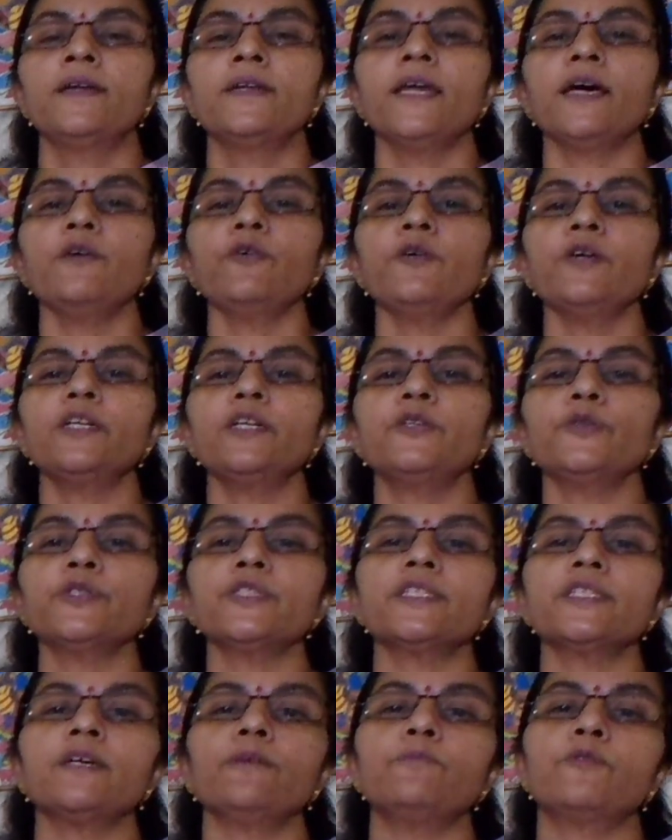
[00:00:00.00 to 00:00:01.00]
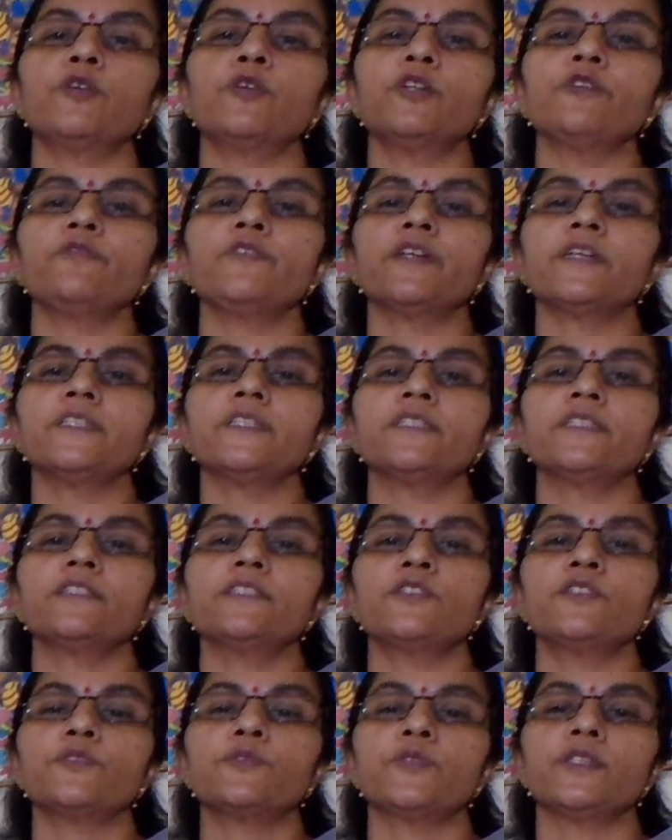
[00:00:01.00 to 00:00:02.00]
Now we will do some
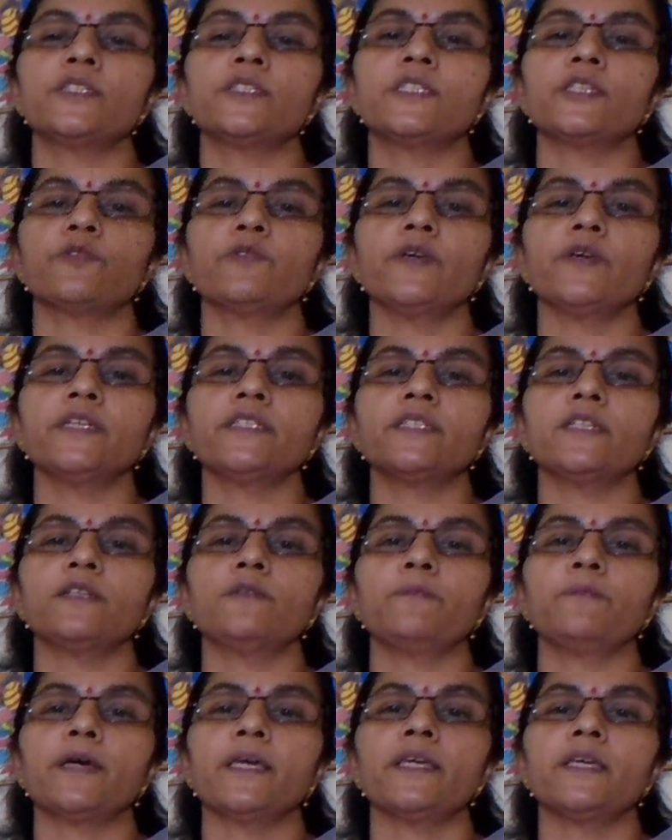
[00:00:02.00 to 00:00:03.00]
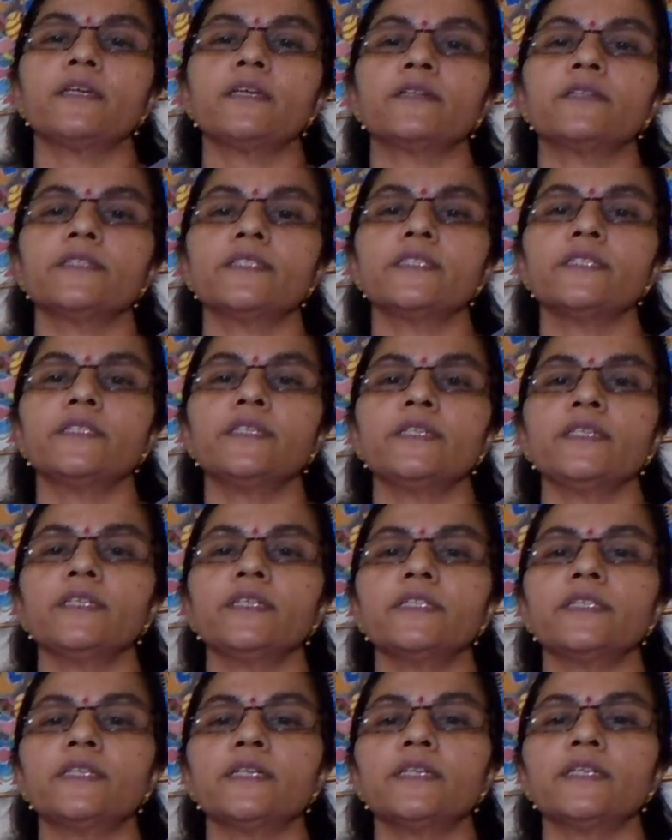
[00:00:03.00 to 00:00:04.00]
modifications to this equation by
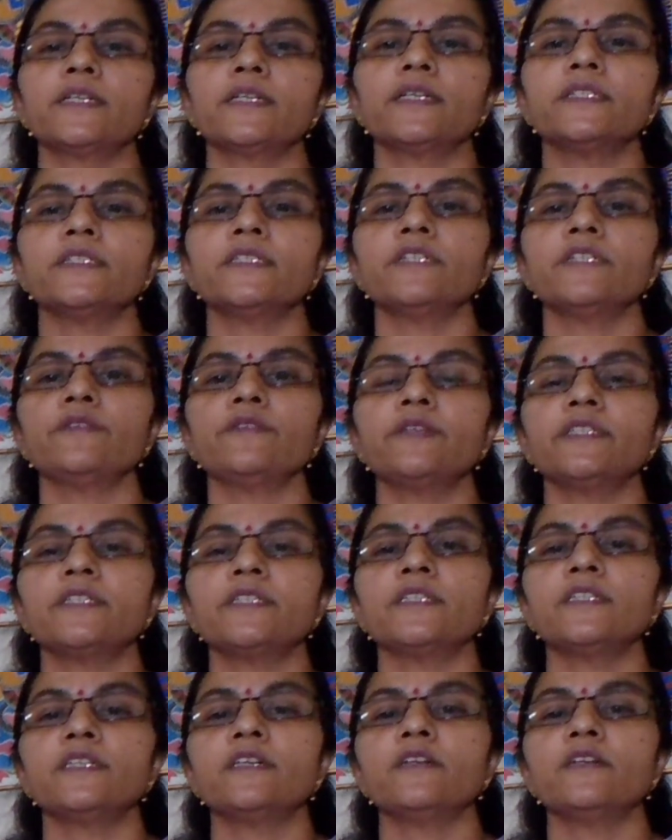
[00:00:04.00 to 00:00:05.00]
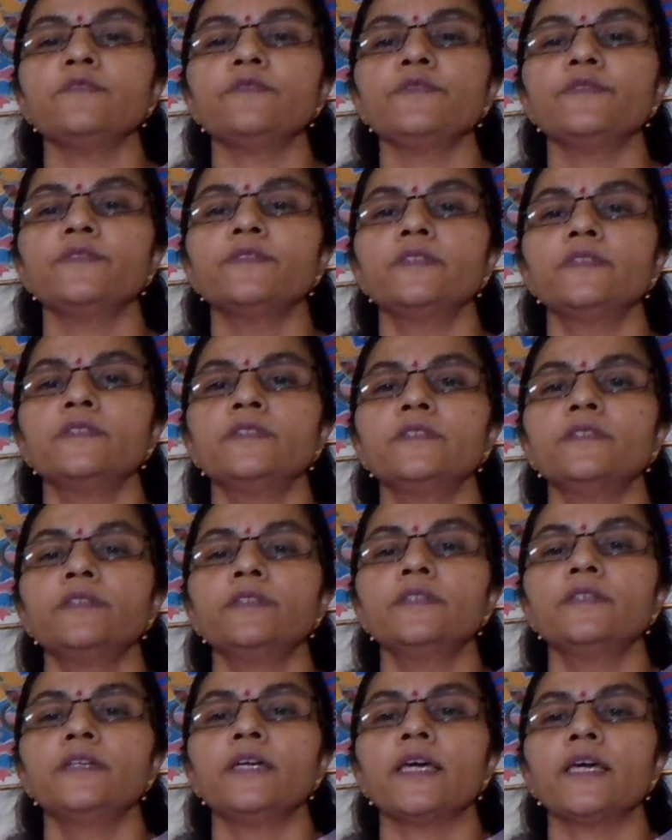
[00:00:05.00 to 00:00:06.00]
considering the conservation of
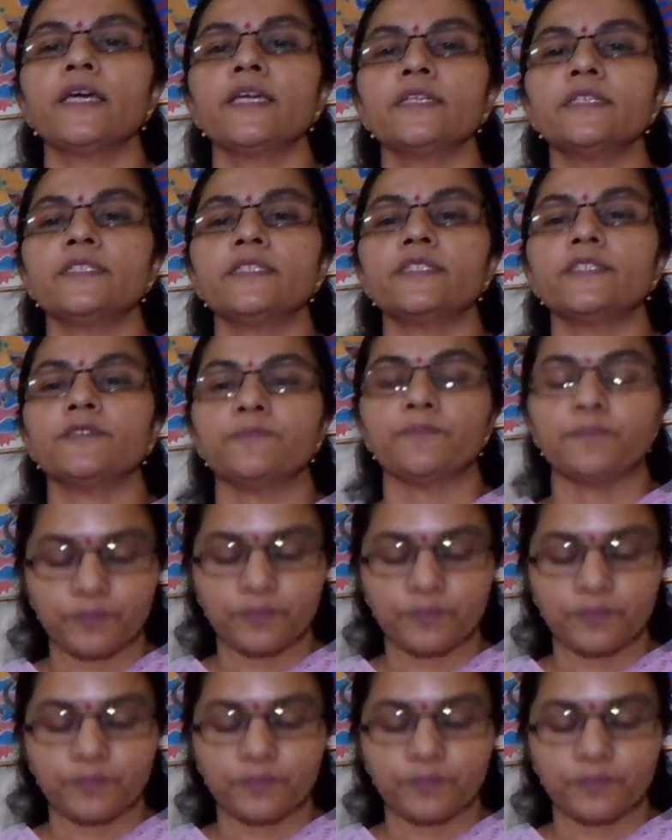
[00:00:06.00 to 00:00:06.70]
energy.